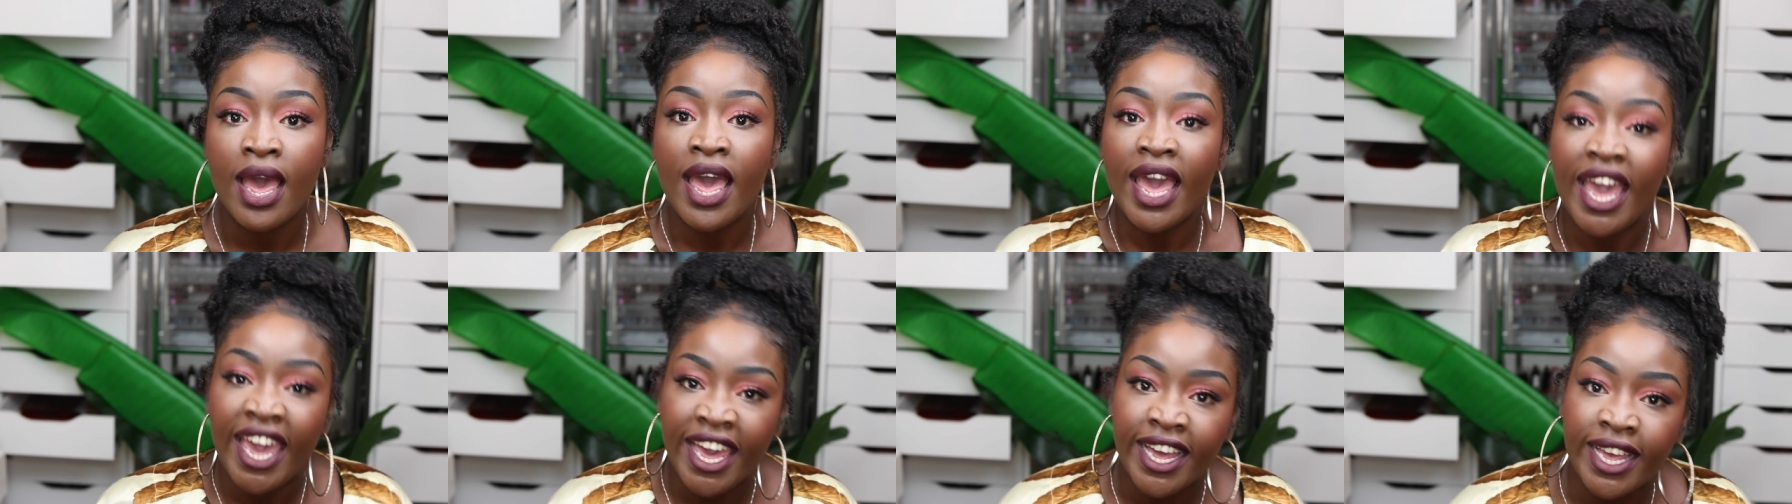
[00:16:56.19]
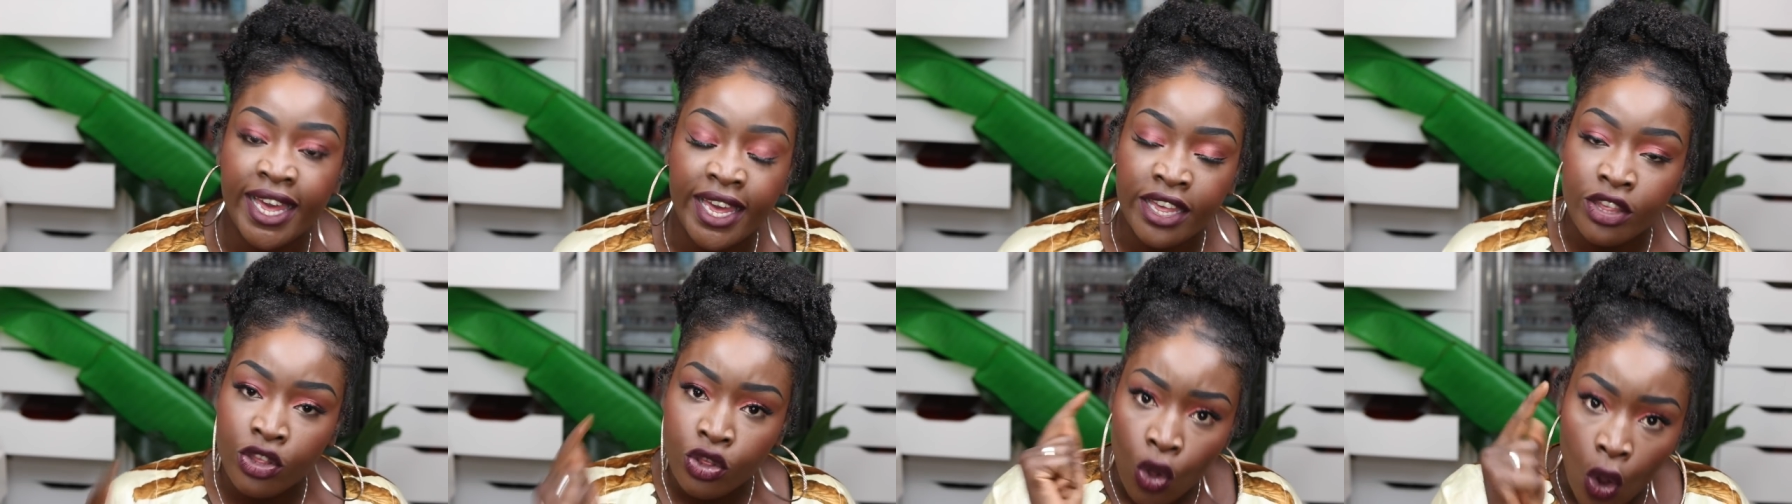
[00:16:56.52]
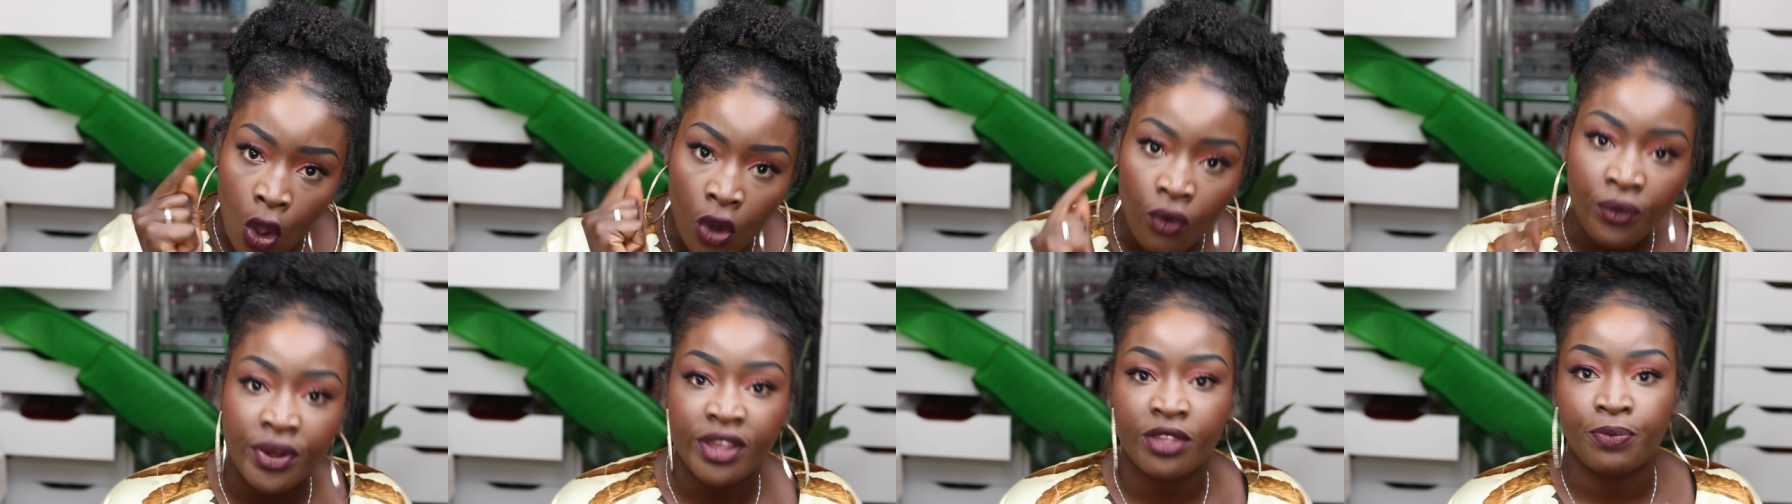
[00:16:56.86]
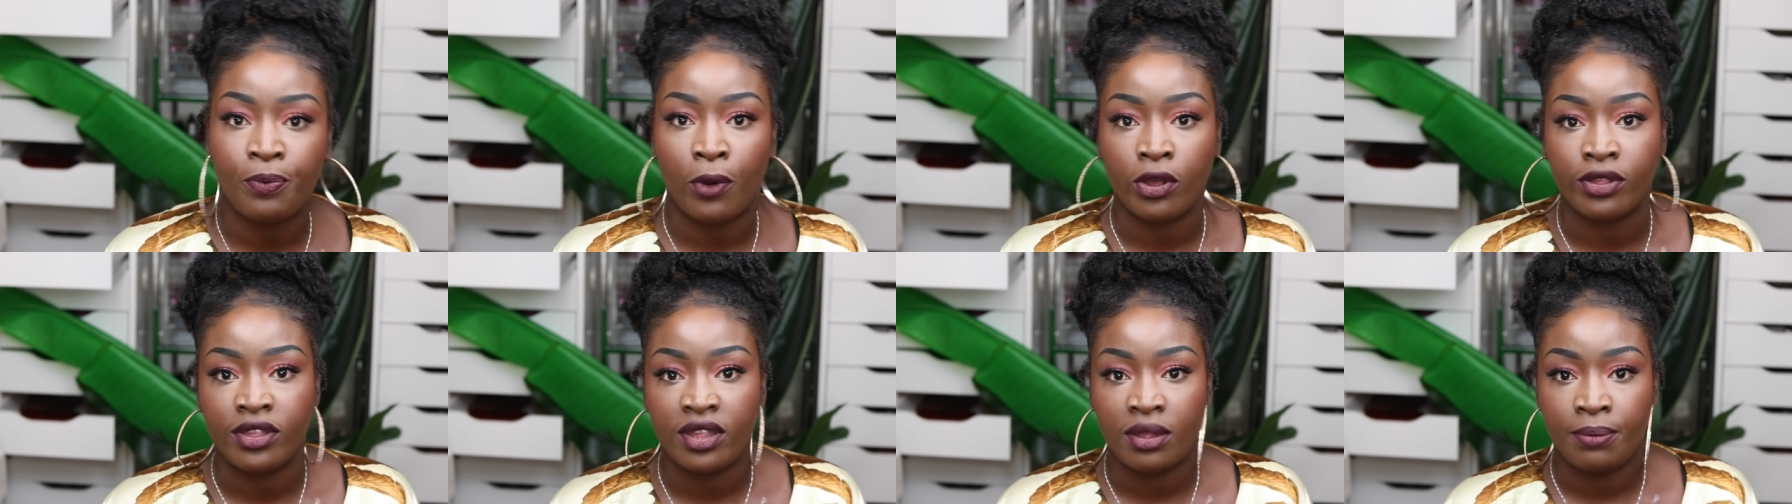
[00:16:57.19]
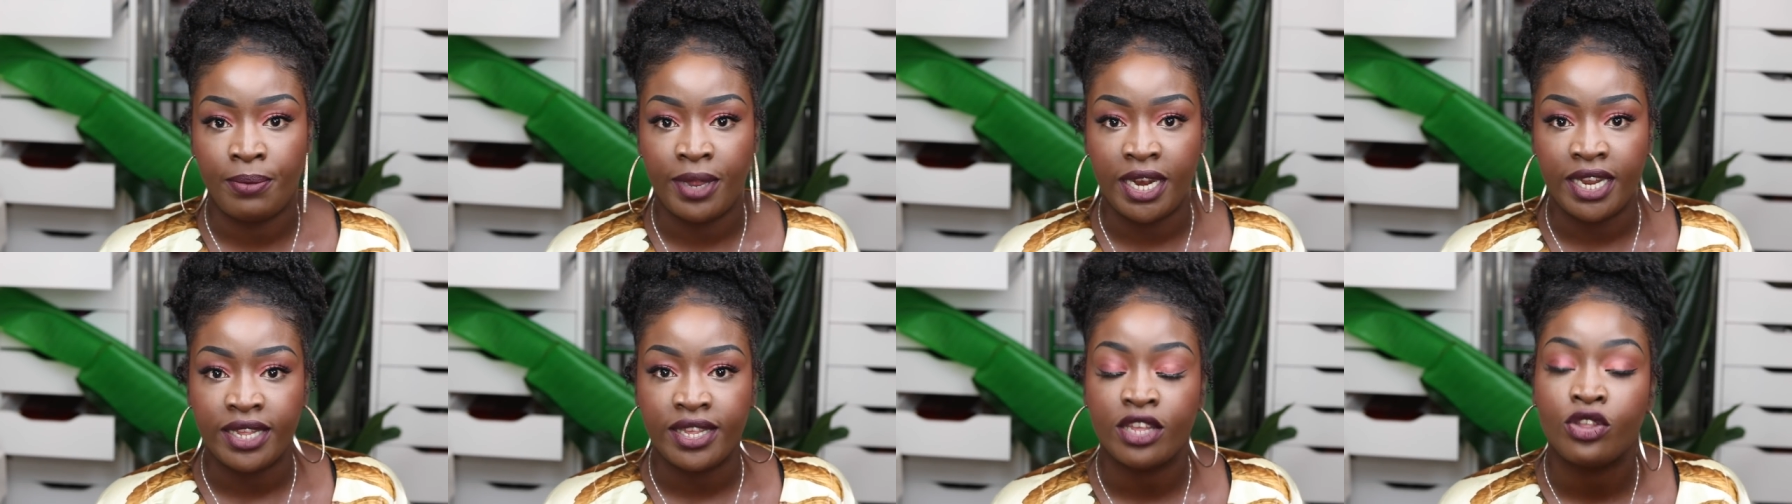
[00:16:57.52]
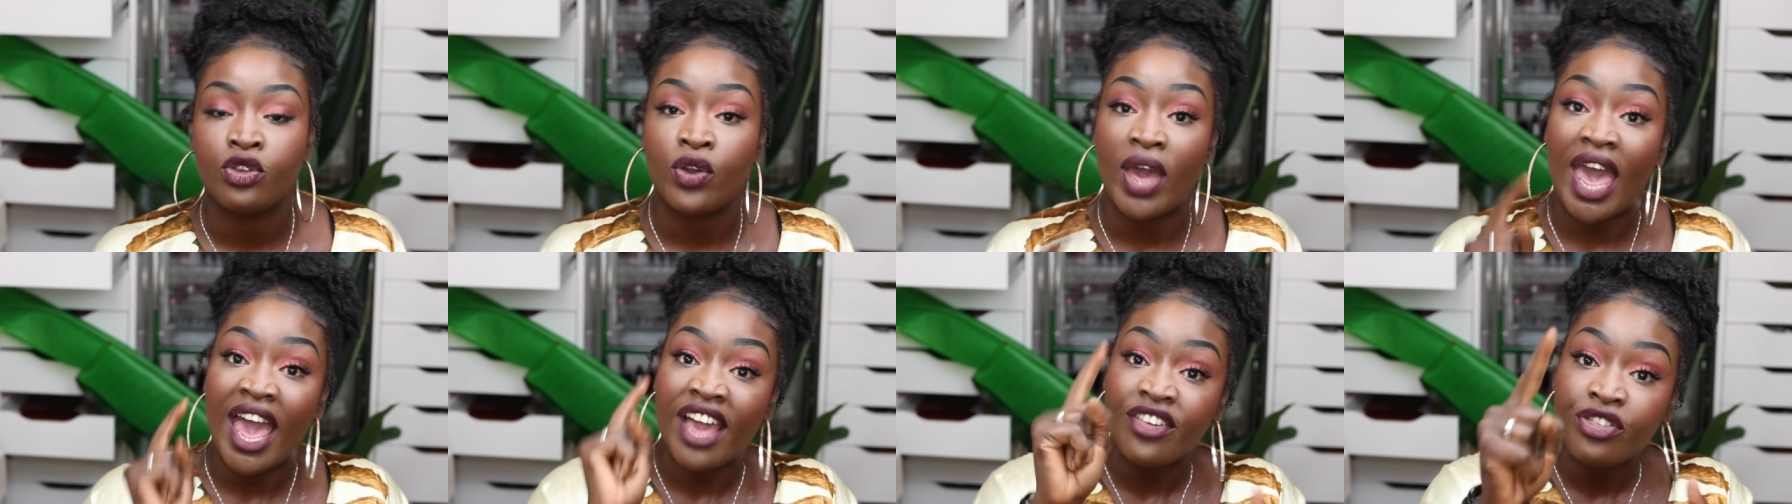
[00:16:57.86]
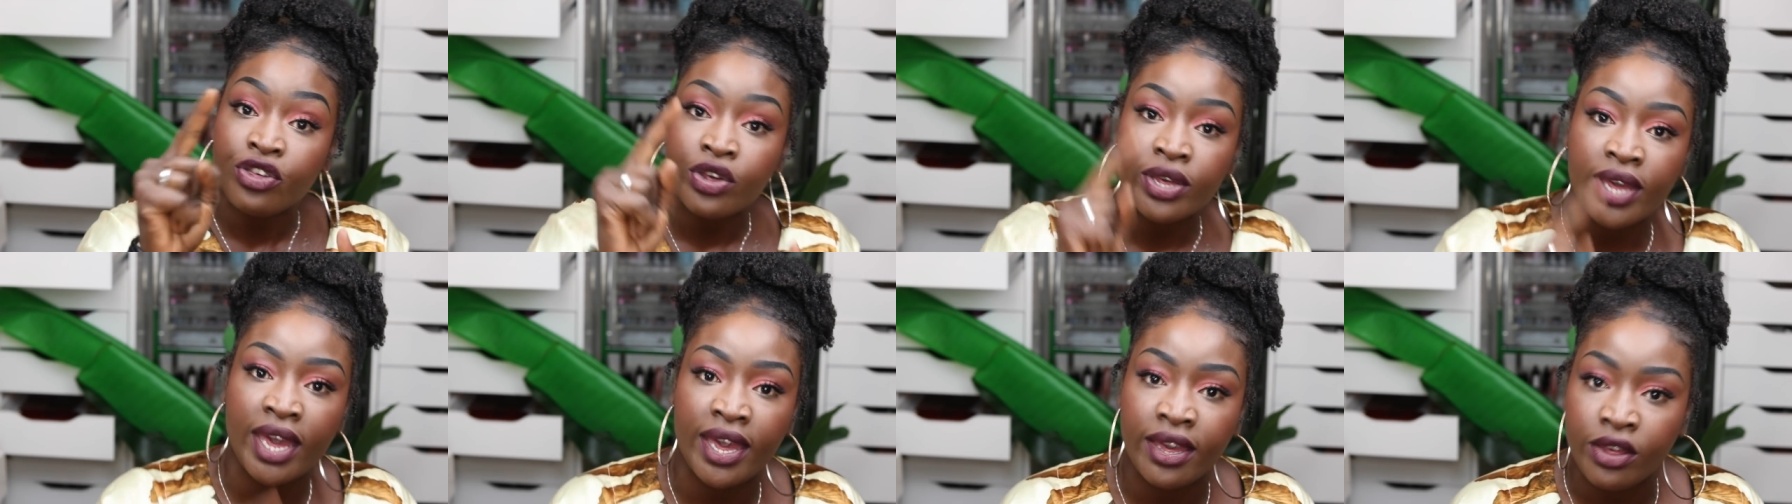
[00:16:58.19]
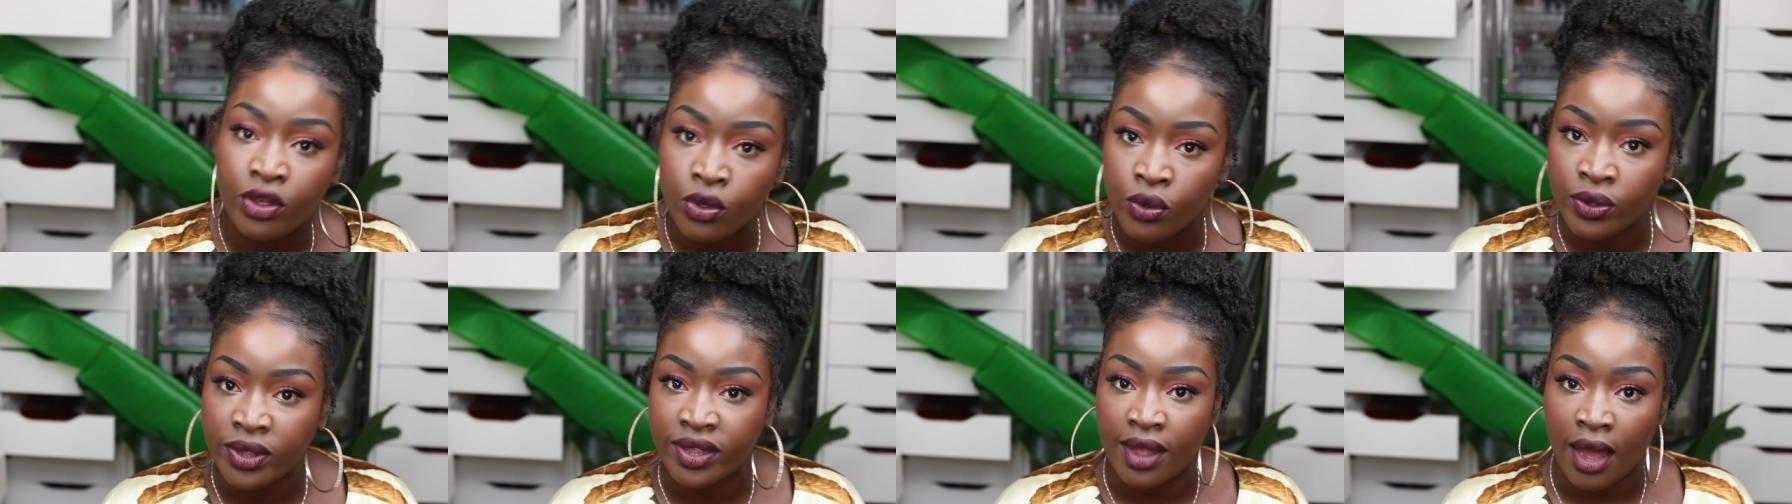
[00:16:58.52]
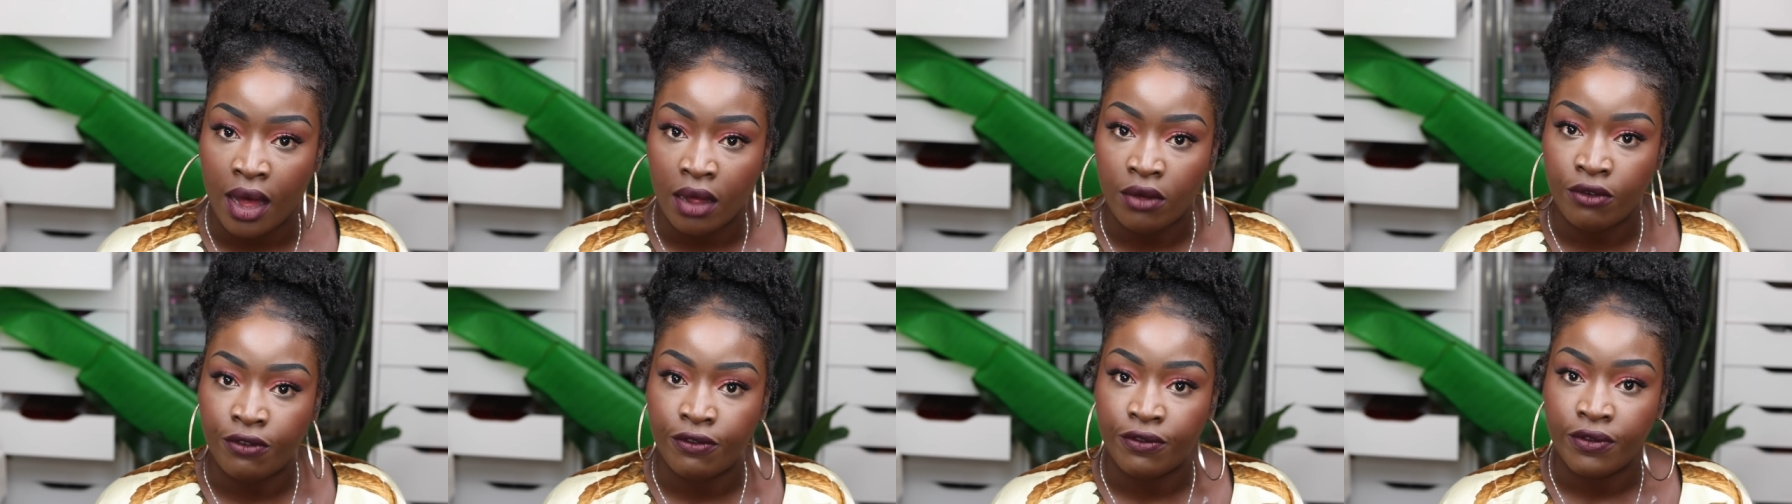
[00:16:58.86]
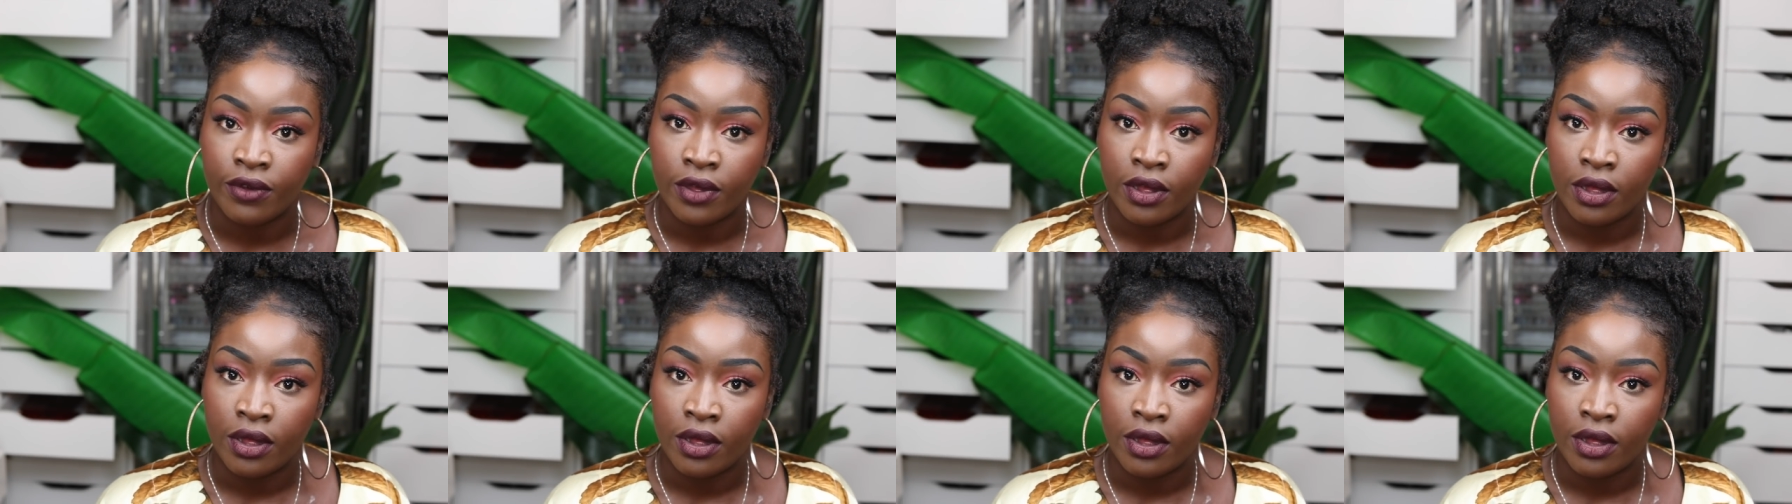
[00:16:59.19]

It is your responsibility to educate yourself,